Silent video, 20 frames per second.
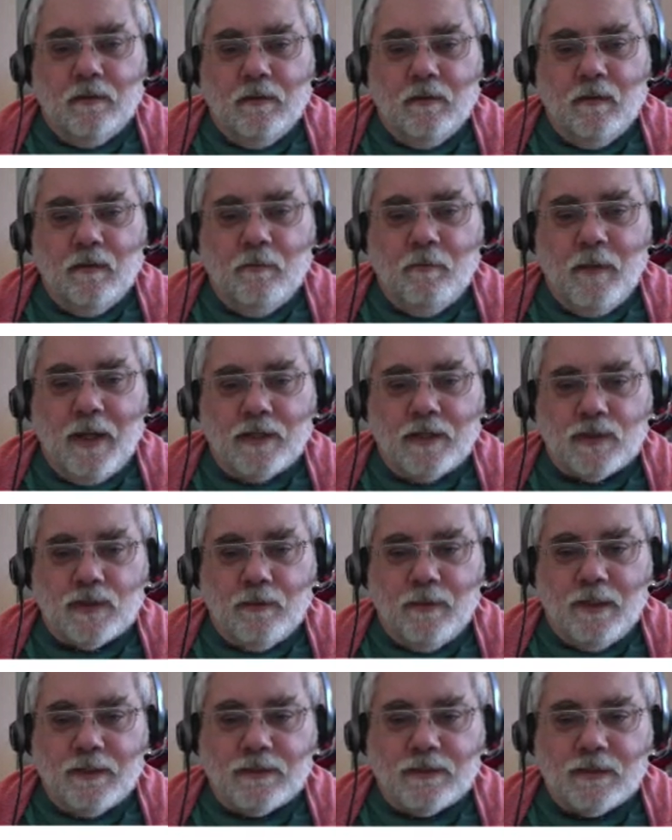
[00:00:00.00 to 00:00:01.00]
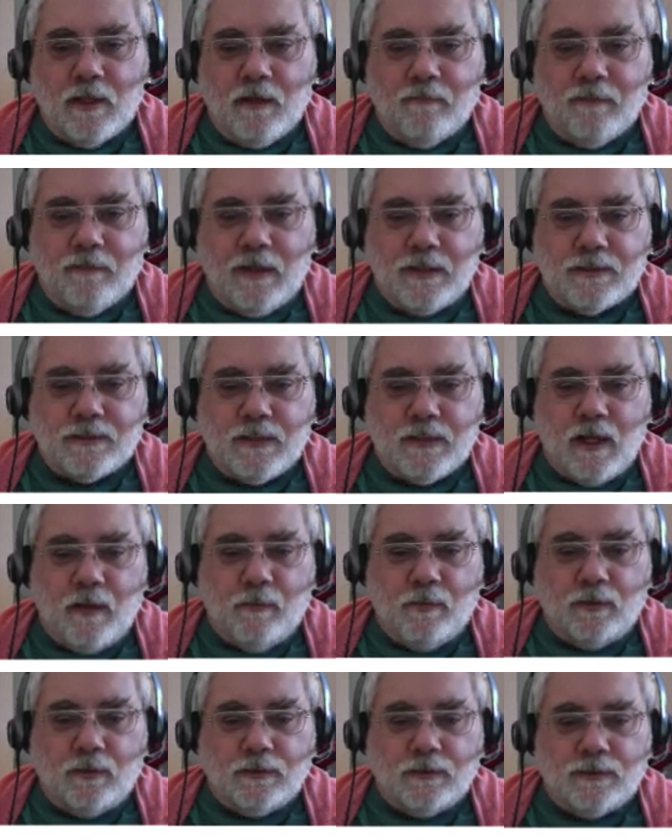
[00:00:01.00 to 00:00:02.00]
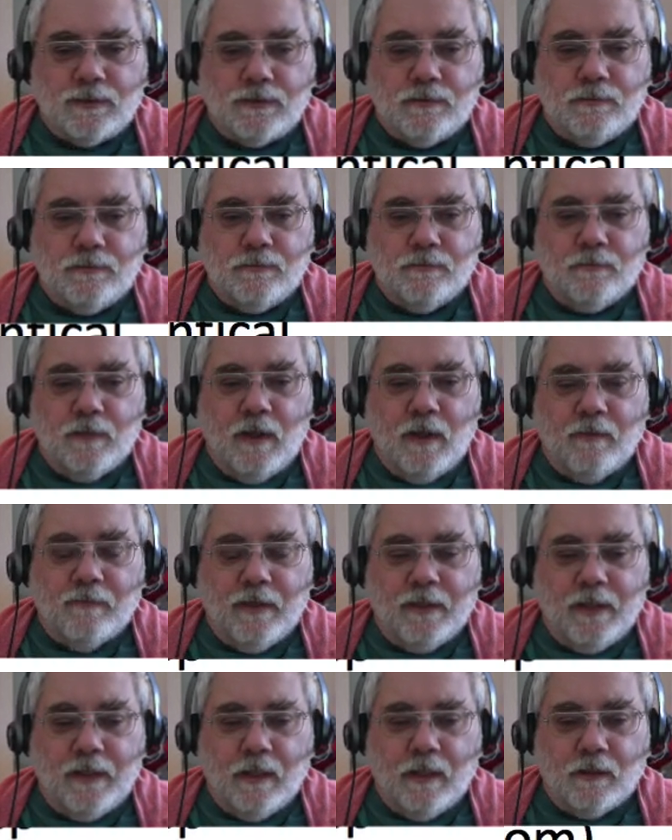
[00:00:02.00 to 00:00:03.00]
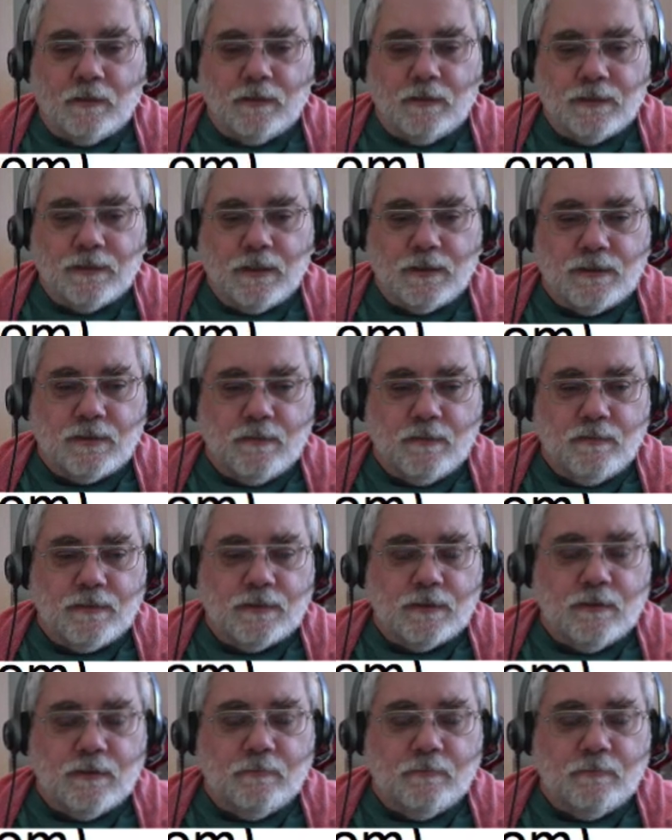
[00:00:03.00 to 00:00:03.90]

measurements of ensembles of identical systems.